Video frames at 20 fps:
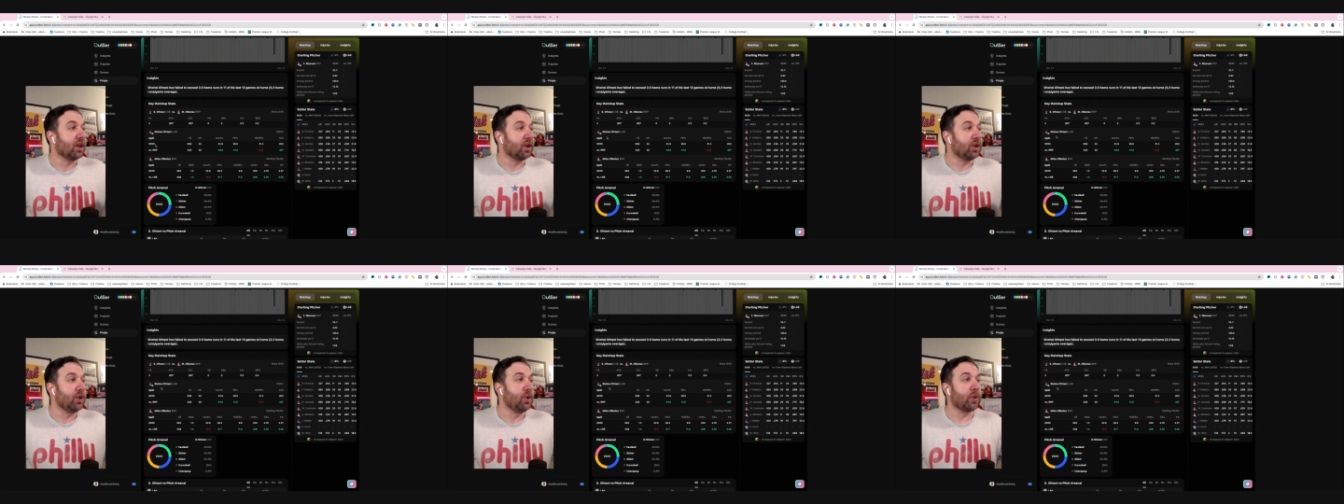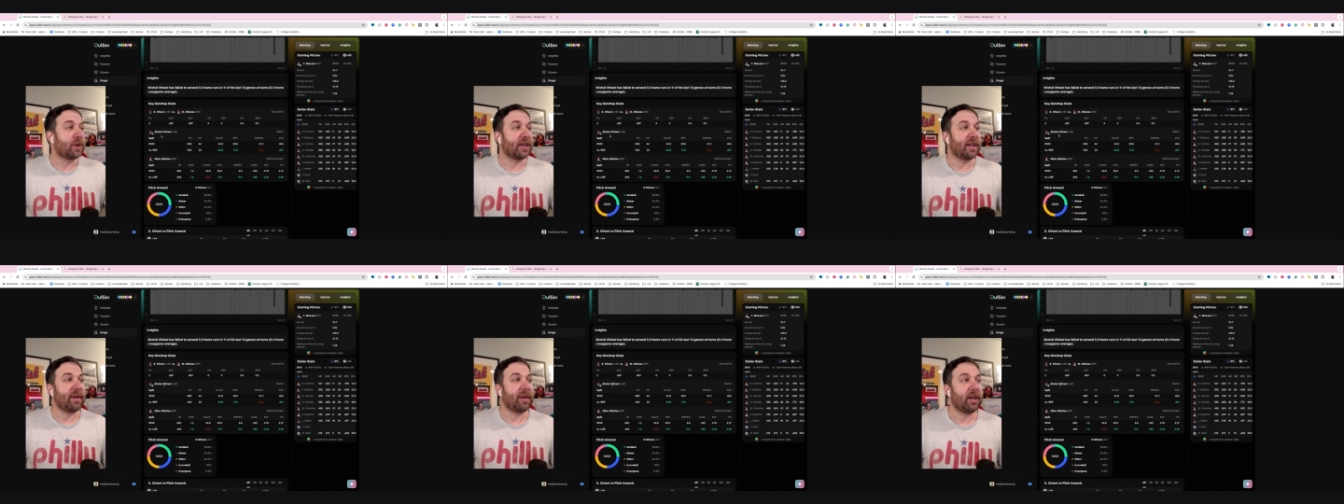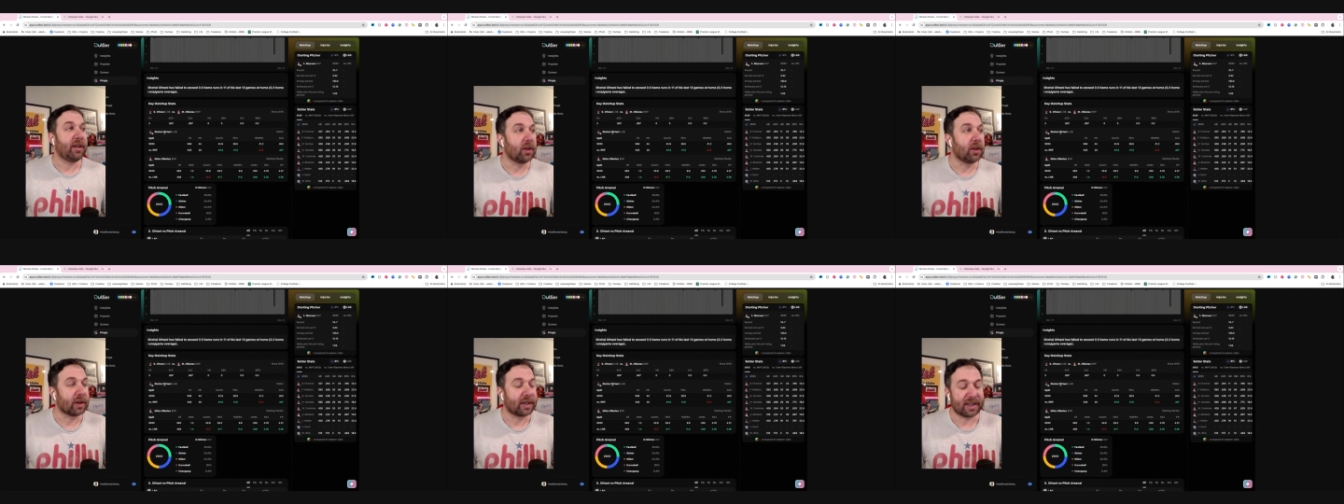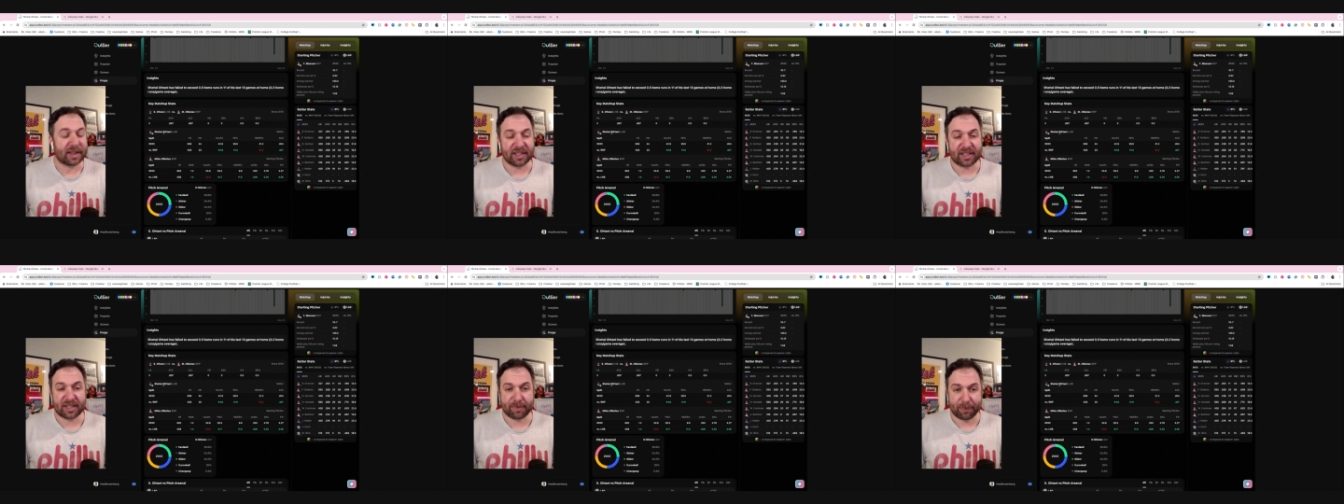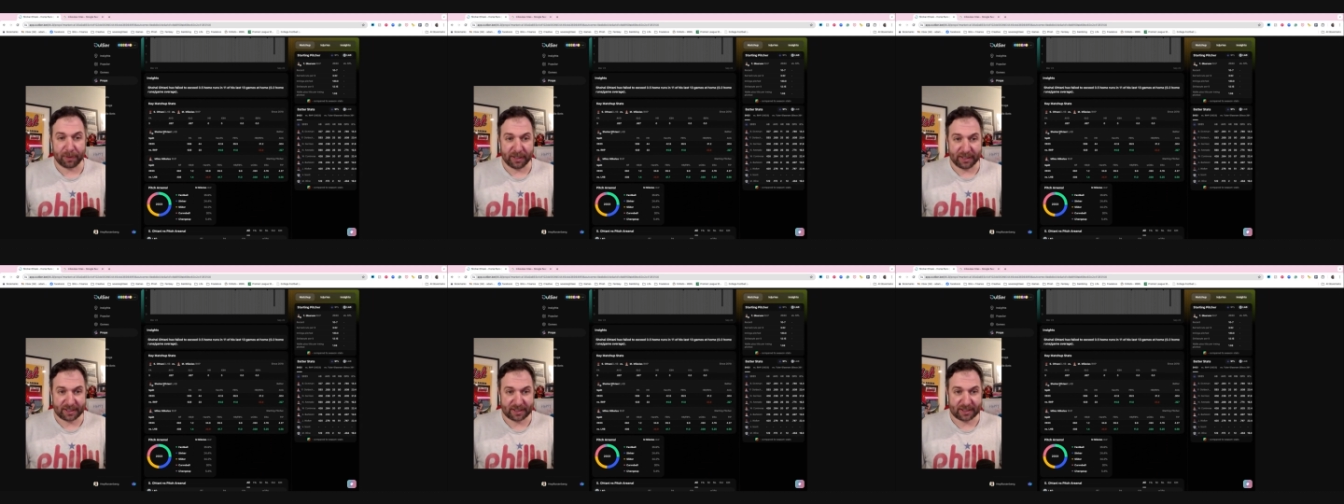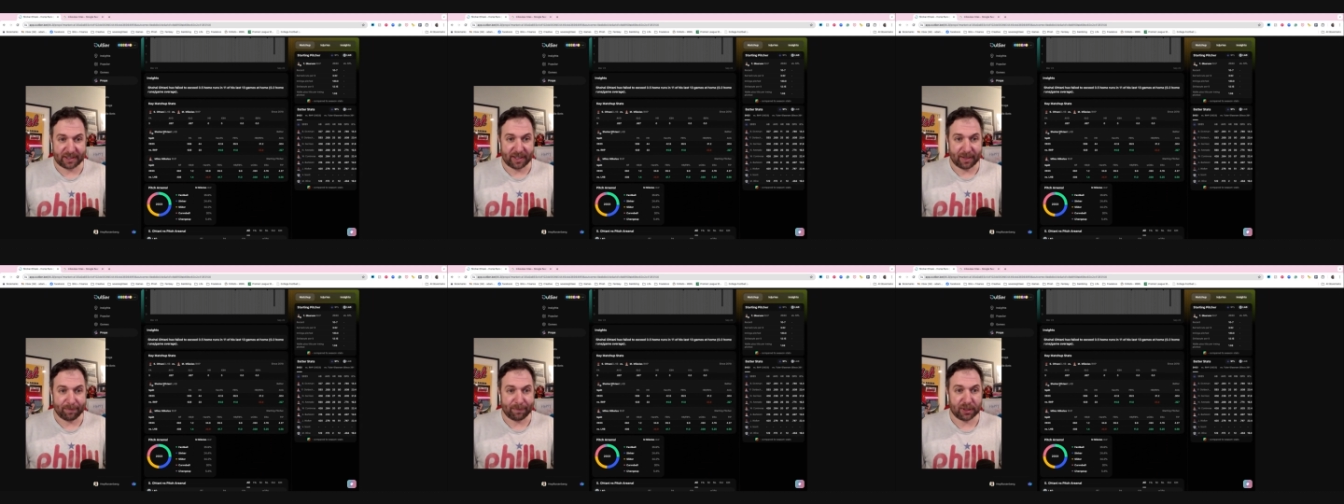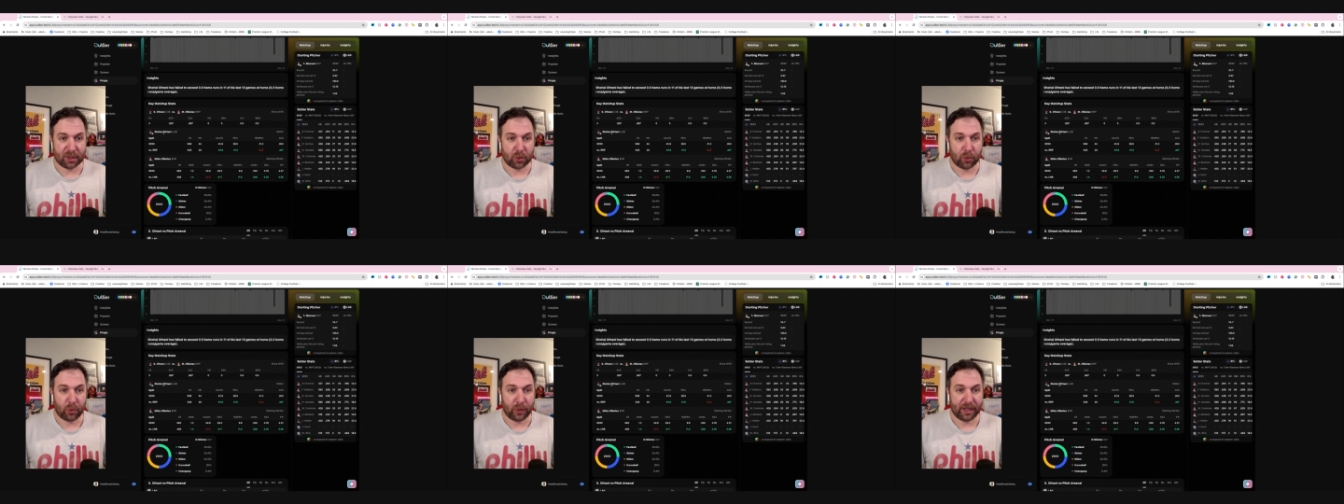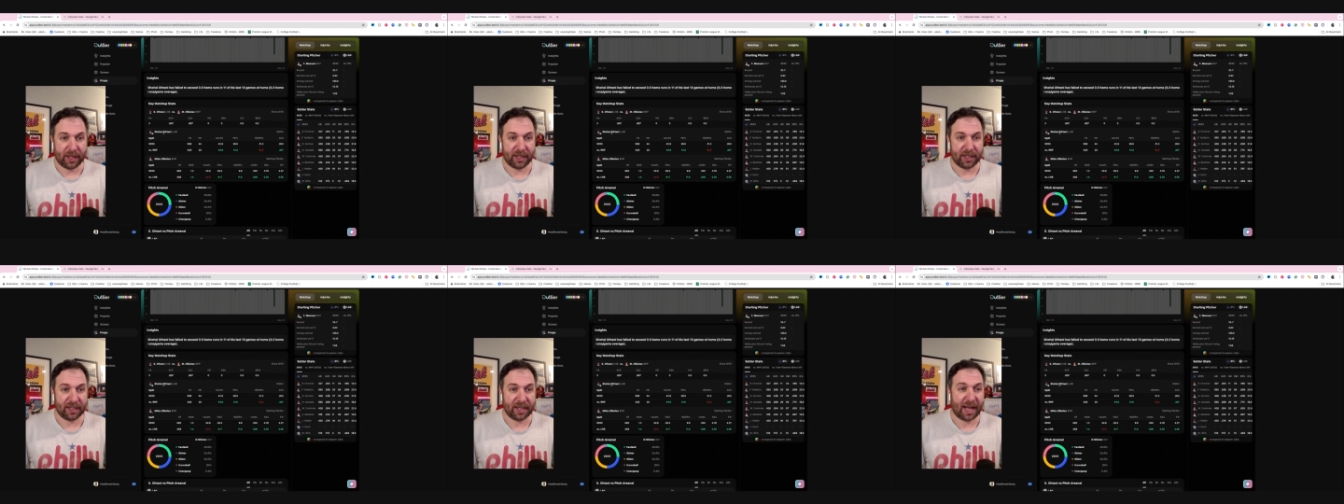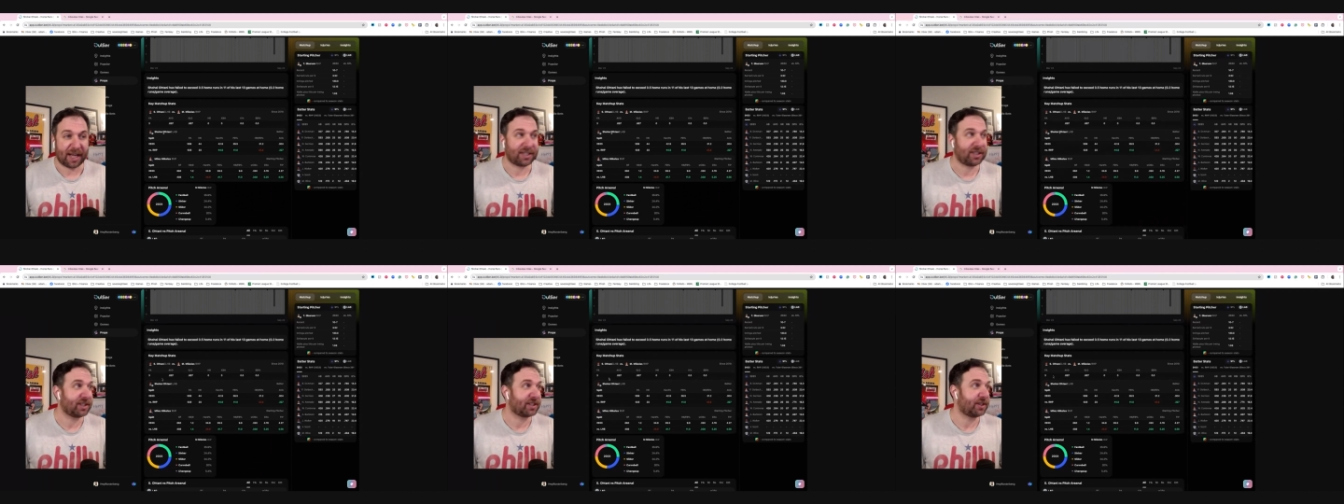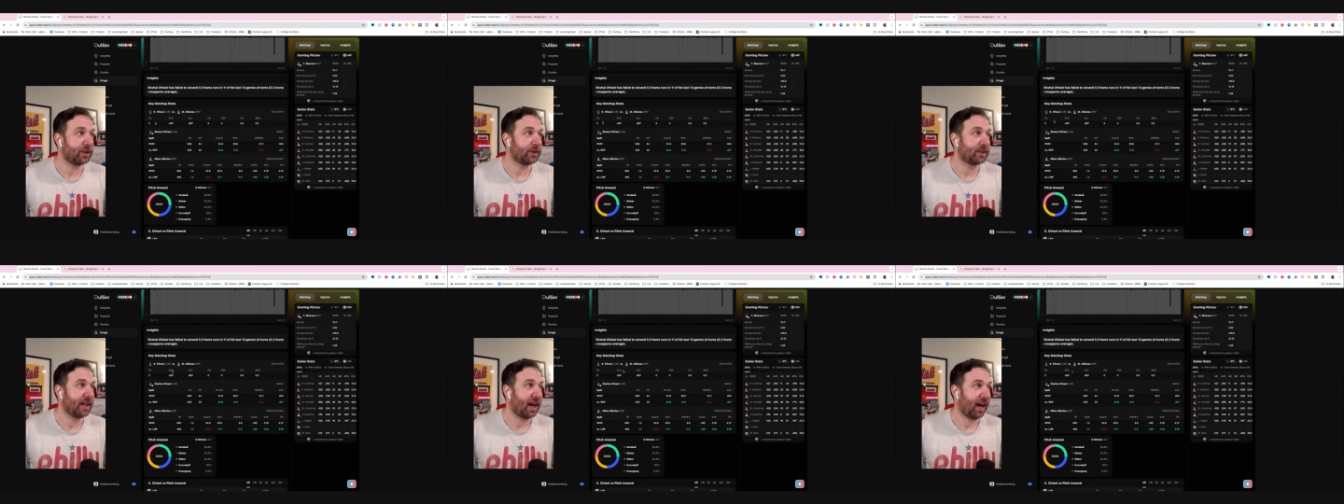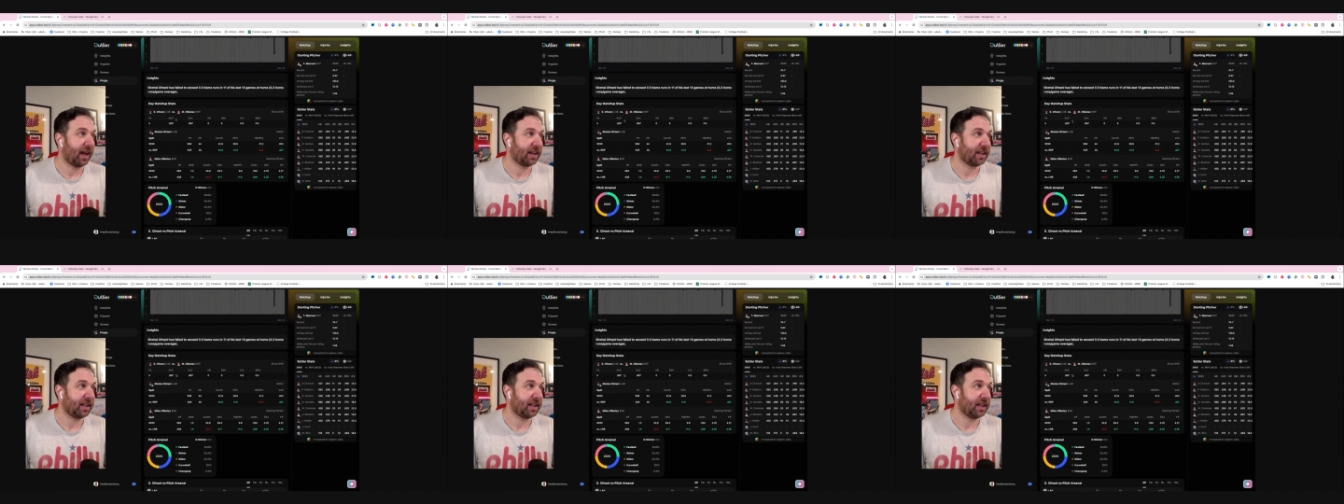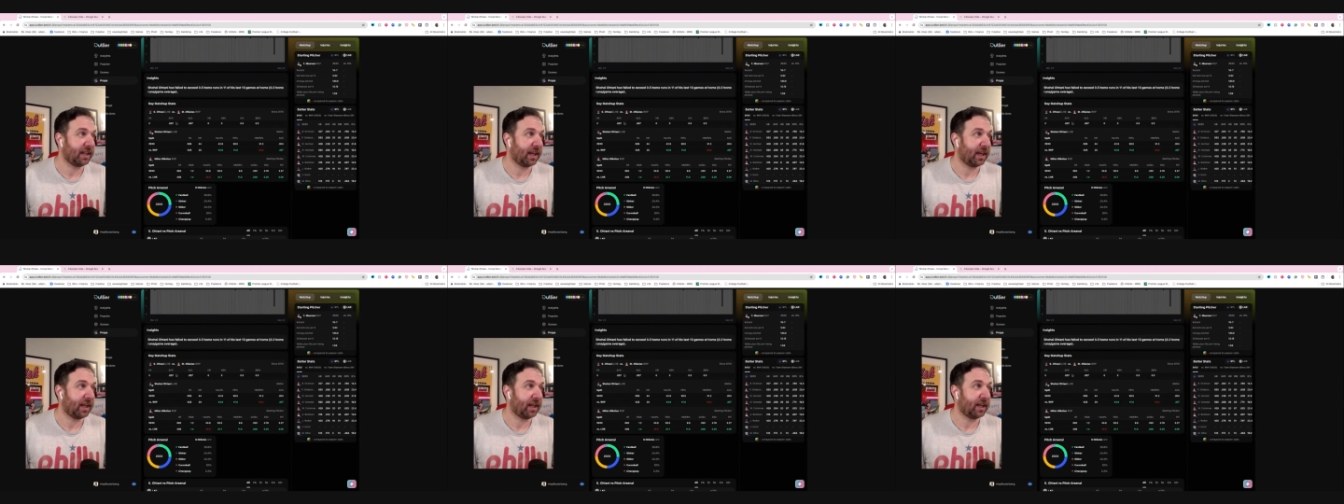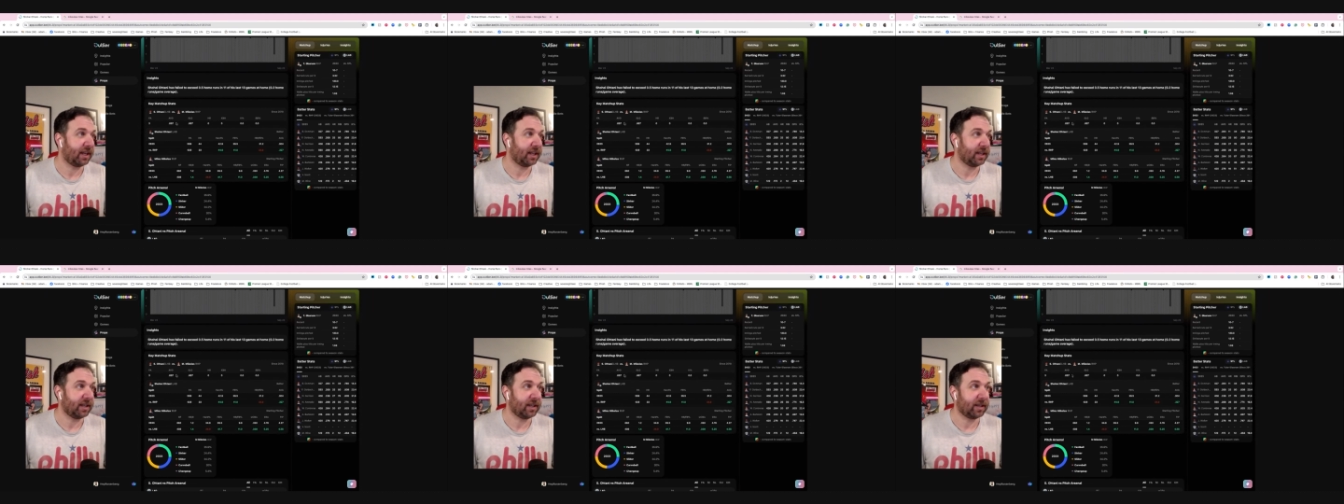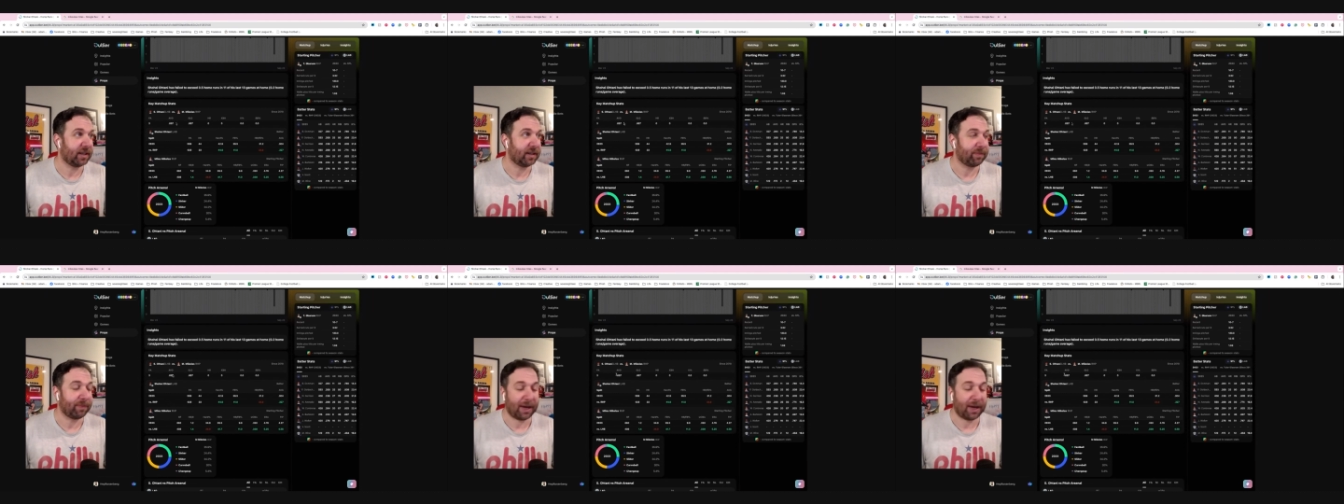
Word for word: You can look at the splits between not just Ohtani and